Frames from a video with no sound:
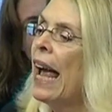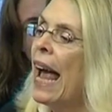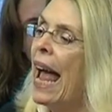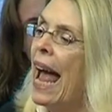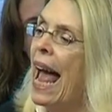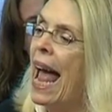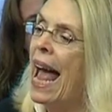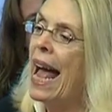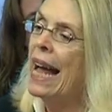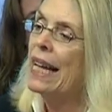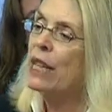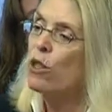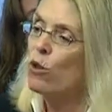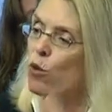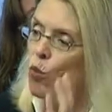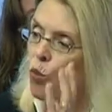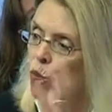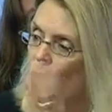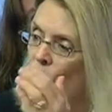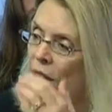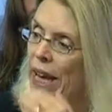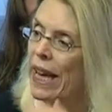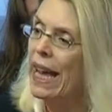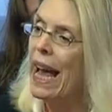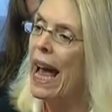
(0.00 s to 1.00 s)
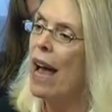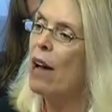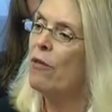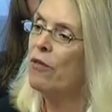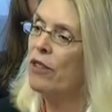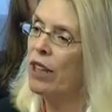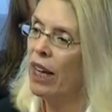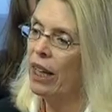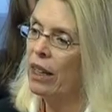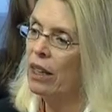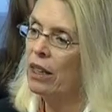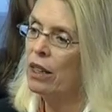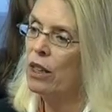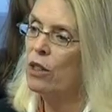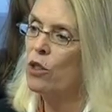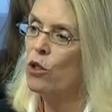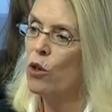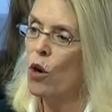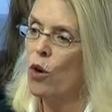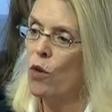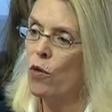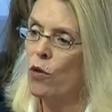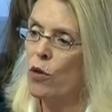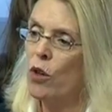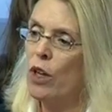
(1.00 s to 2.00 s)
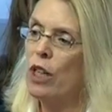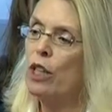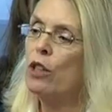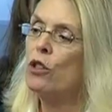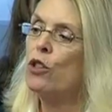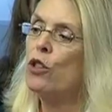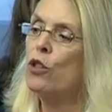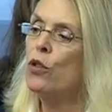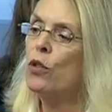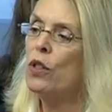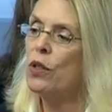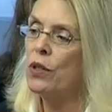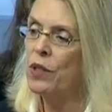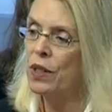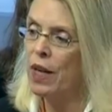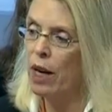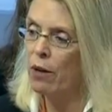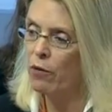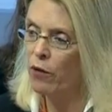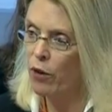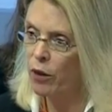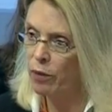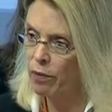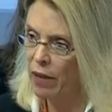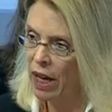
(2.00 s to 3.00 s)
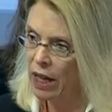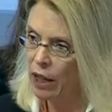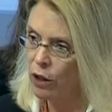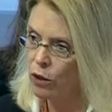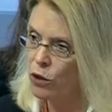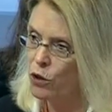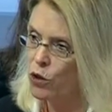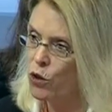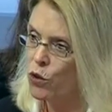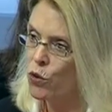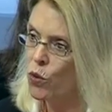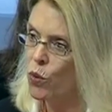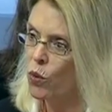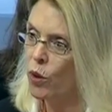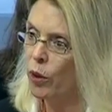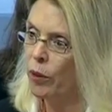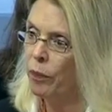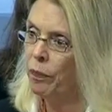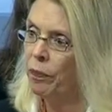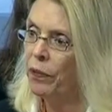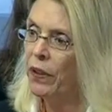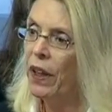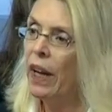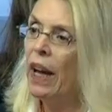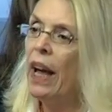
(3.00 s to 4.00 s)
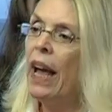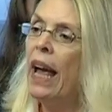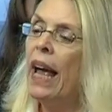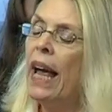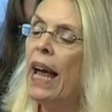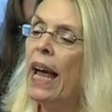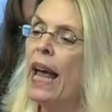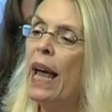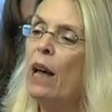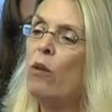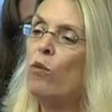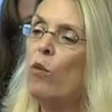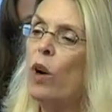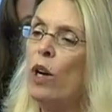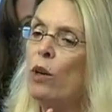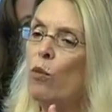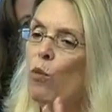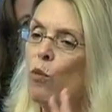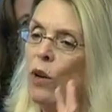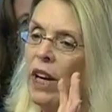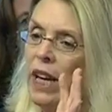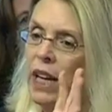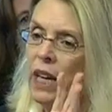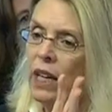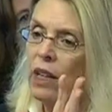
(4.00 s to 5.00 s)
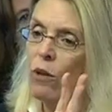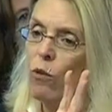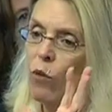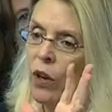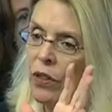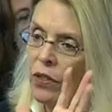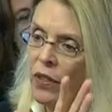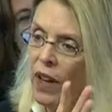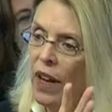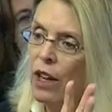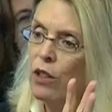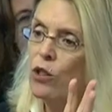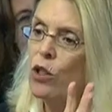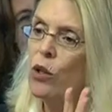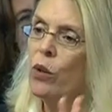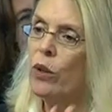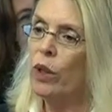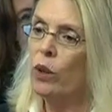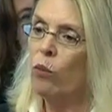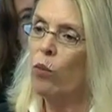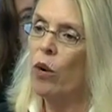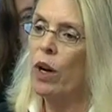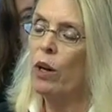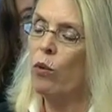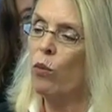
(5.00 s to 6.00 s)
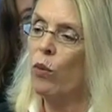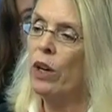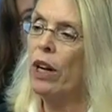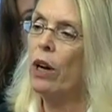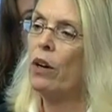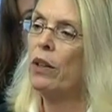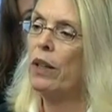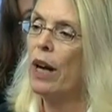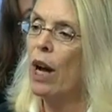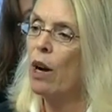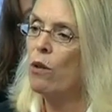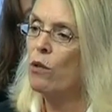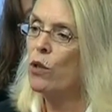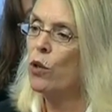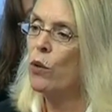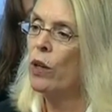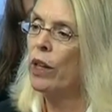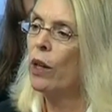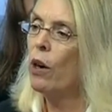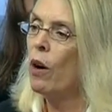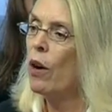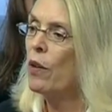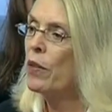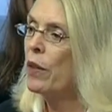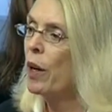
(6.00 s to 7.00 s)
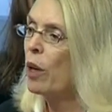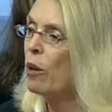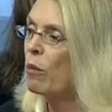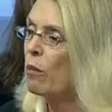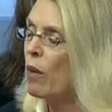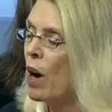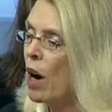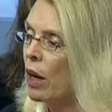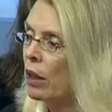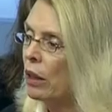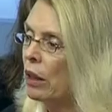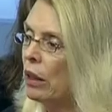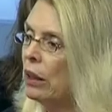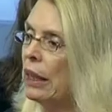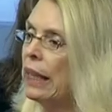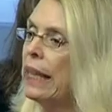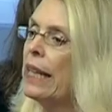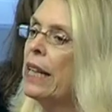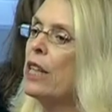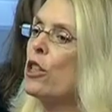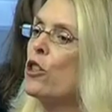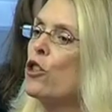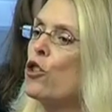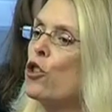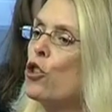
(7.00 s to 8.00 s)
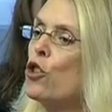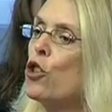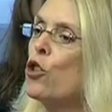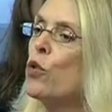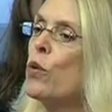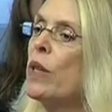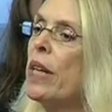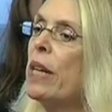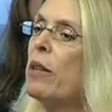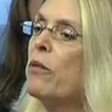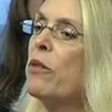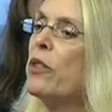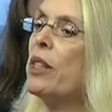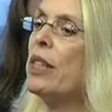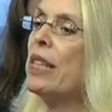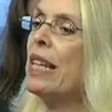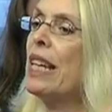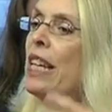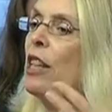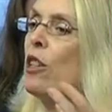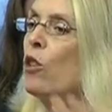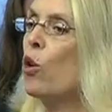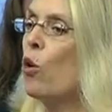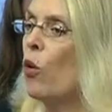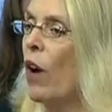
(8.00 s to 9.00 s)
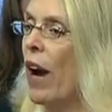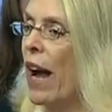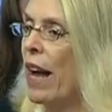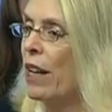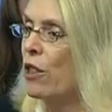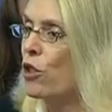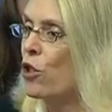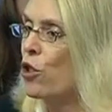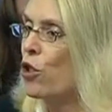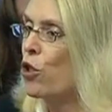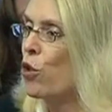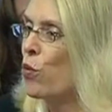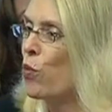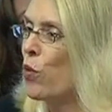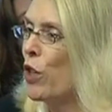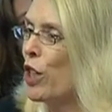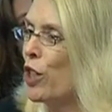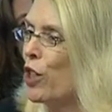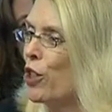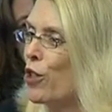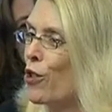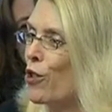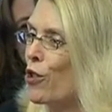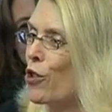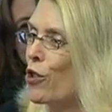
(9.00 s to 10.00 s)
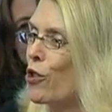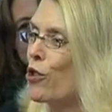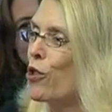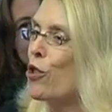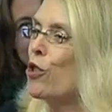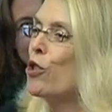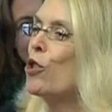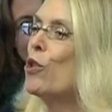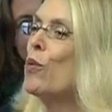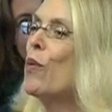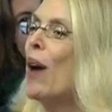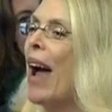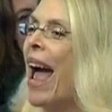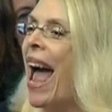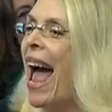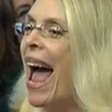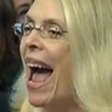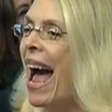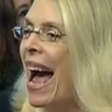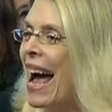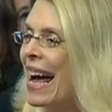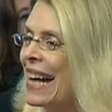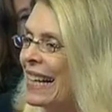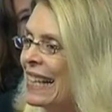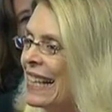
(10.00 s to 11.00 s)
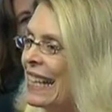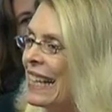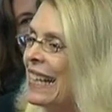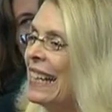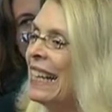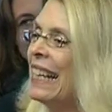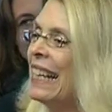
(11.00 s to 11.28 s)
and we have taken this over into the Stanford Medical School. And what they do and what we are now doing on their model is to give seed grants to researchers to add